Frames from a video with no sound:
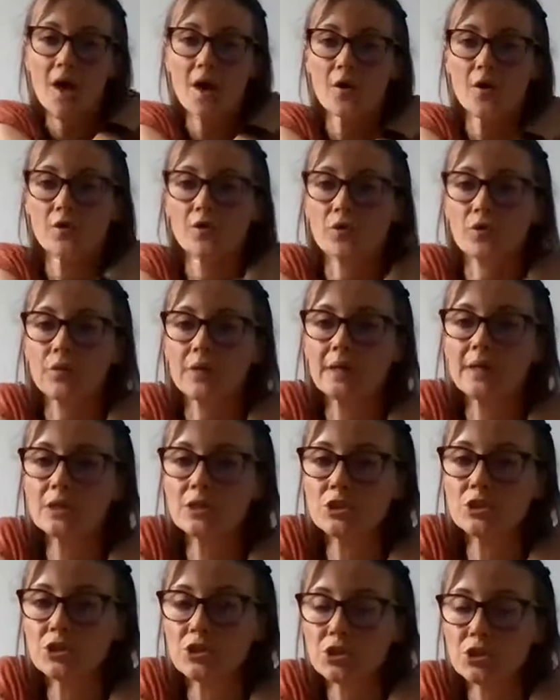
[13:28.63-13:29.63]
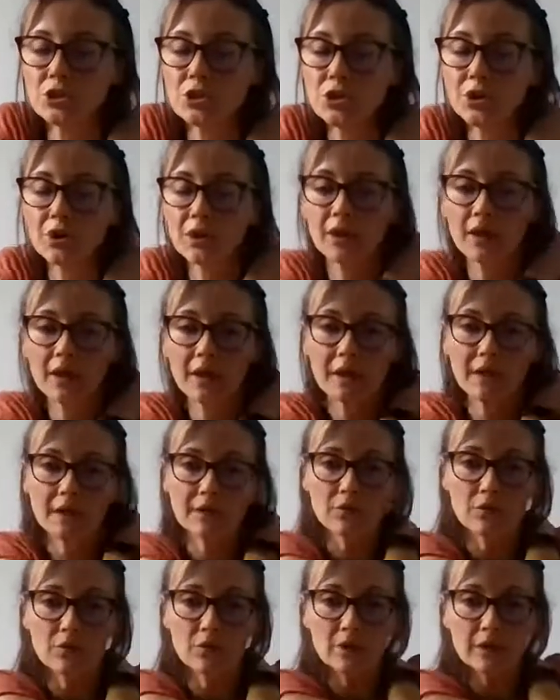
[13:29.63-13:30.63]
reach,
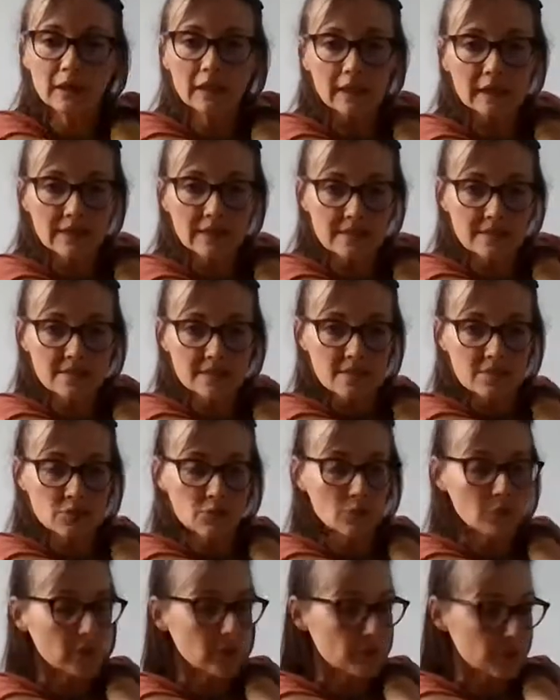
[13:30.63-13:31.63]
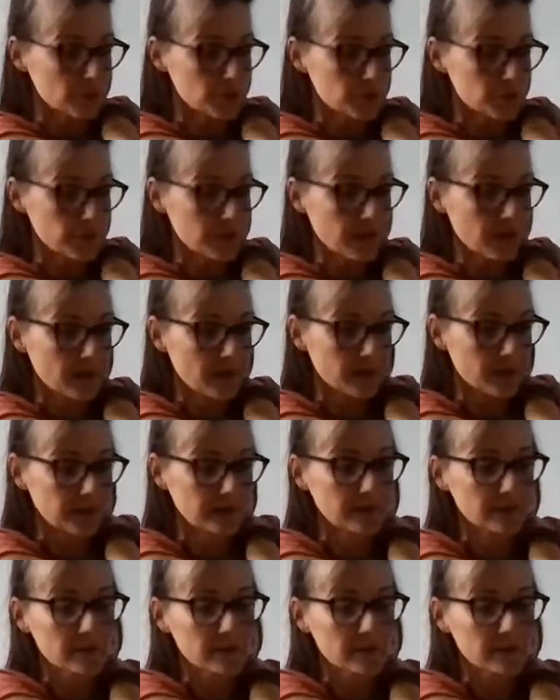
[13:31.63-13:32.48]
and release as we reach behind.